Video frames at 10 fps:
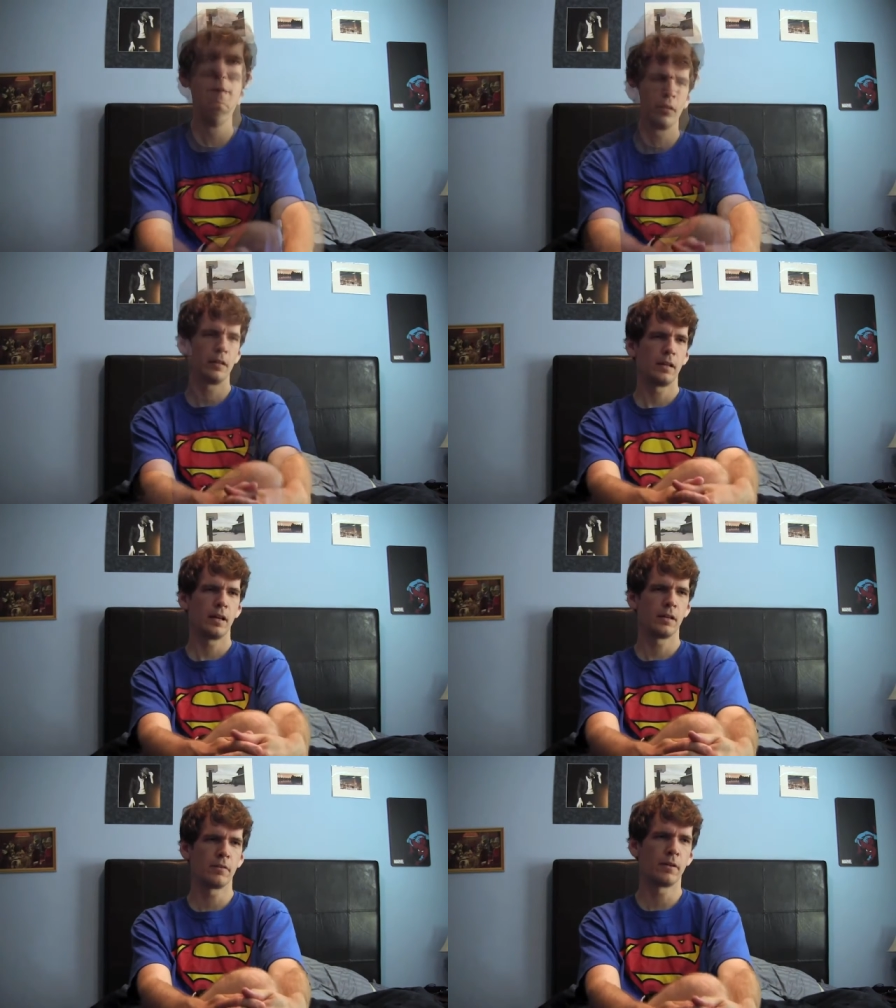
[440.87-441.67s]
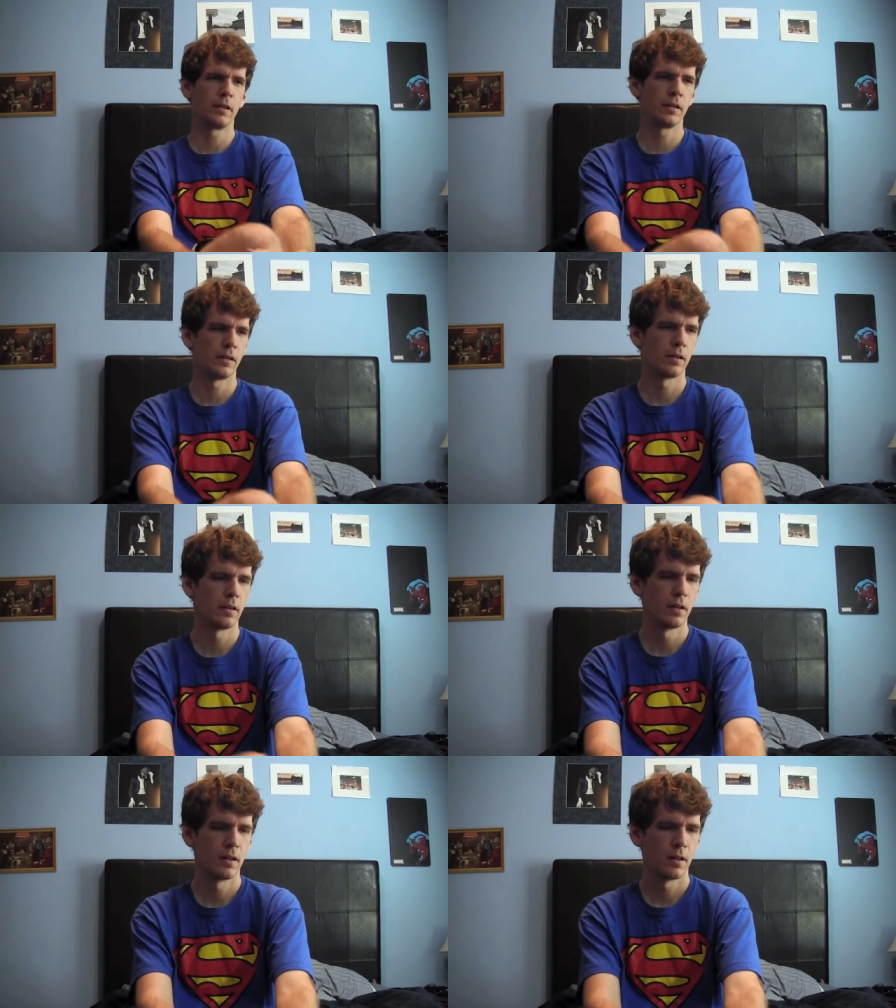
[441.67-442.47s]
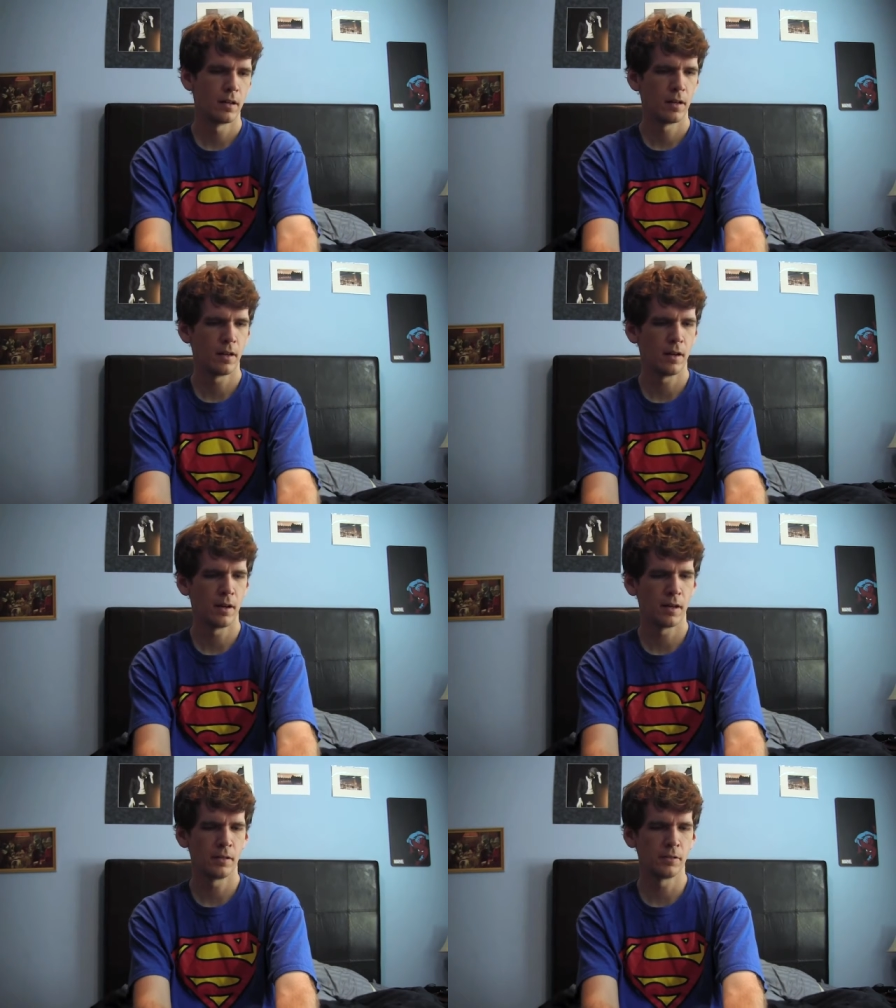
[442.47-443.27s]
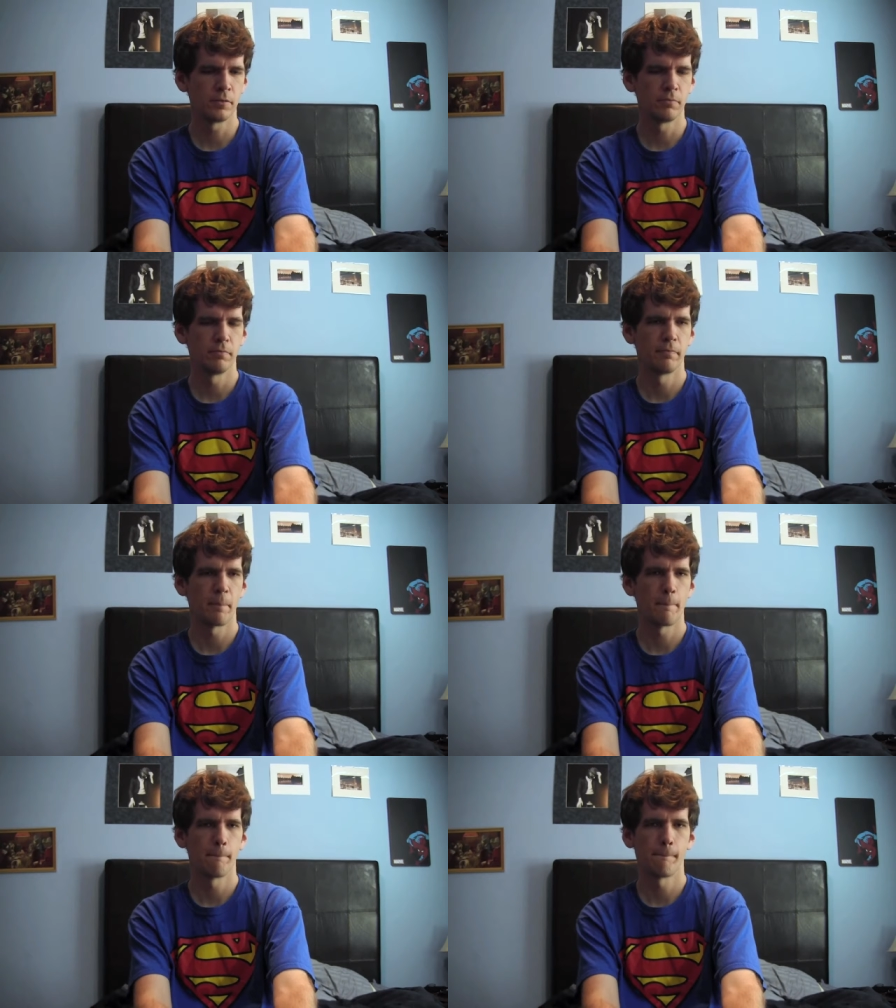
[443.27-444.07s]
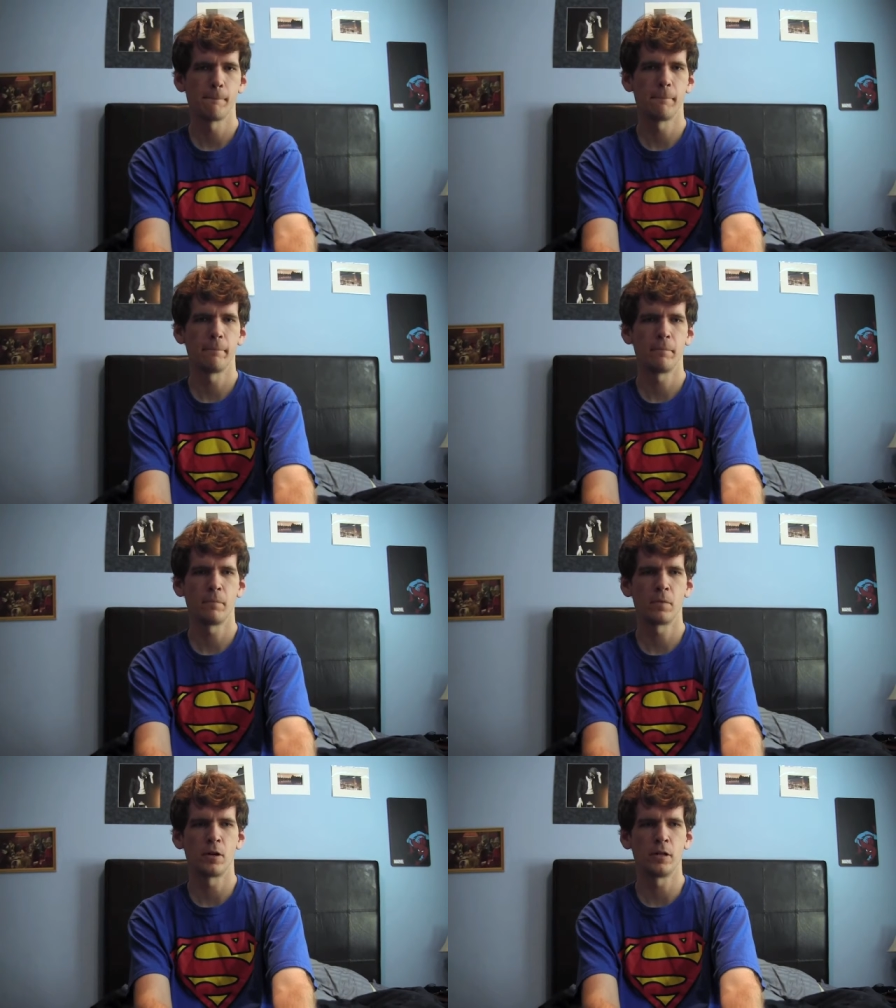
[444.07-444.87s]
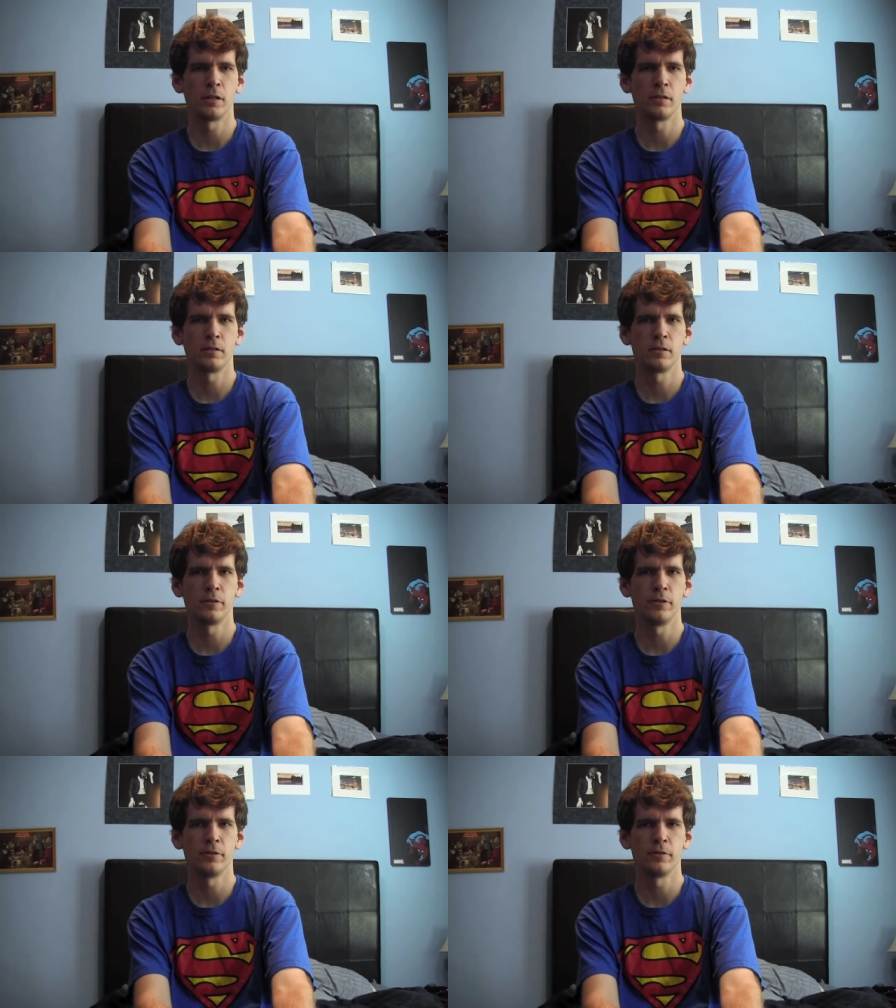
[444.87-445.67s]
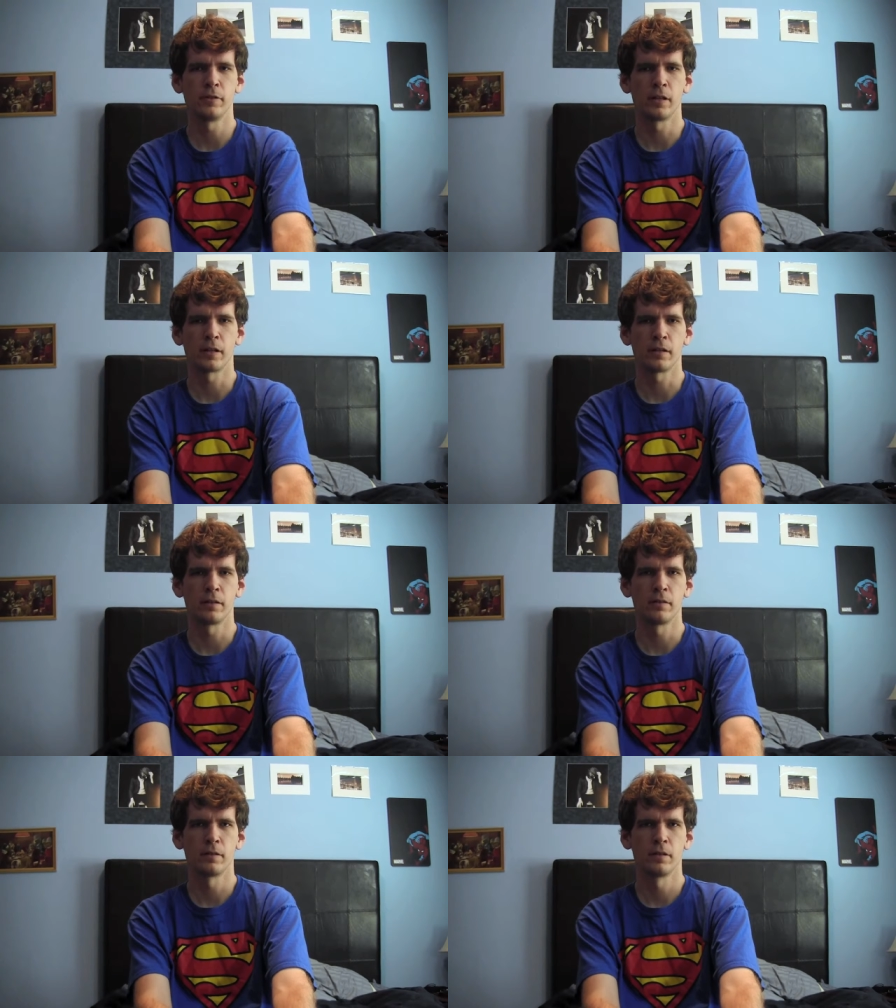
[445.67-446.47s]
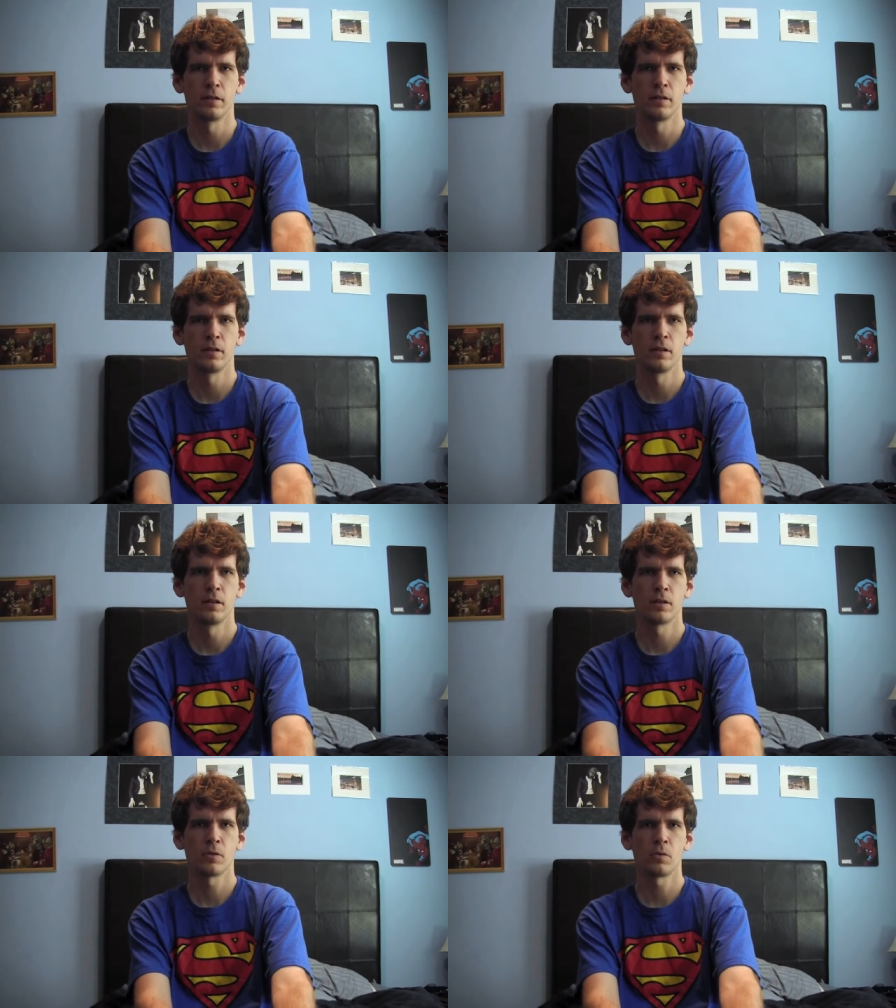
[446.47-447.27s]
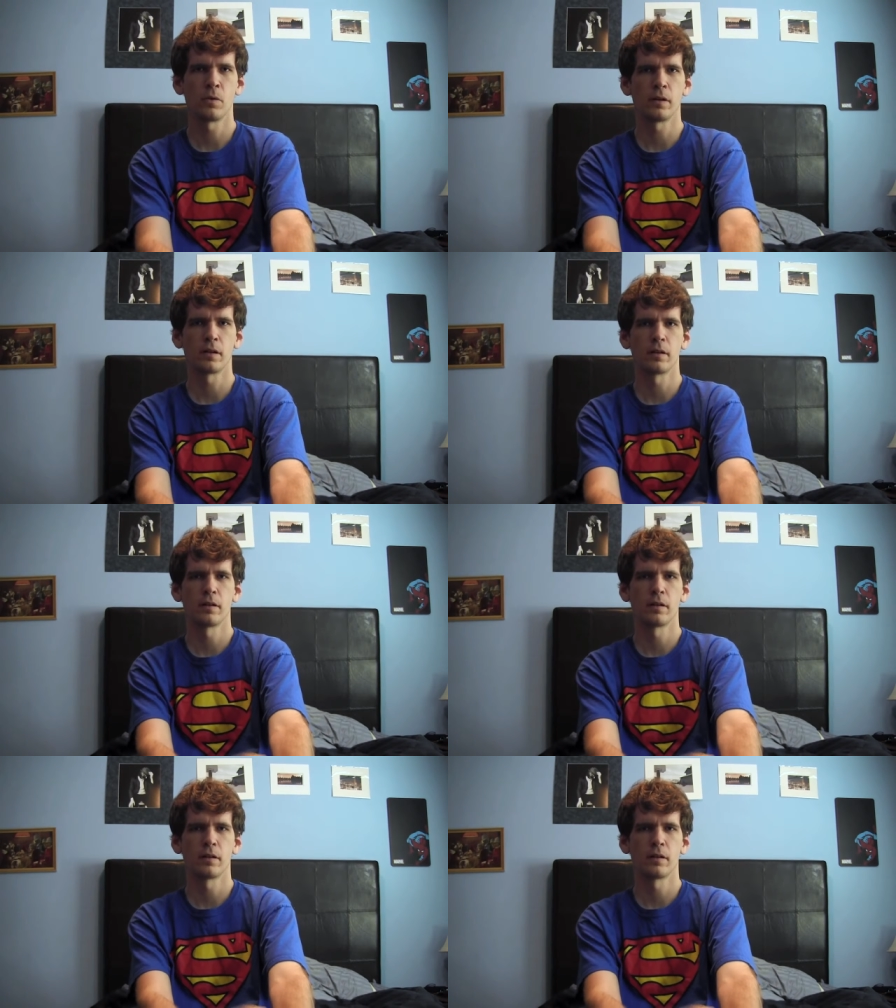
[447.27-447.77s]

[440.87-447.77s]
But anyway, uh, I just wanted to do like a quick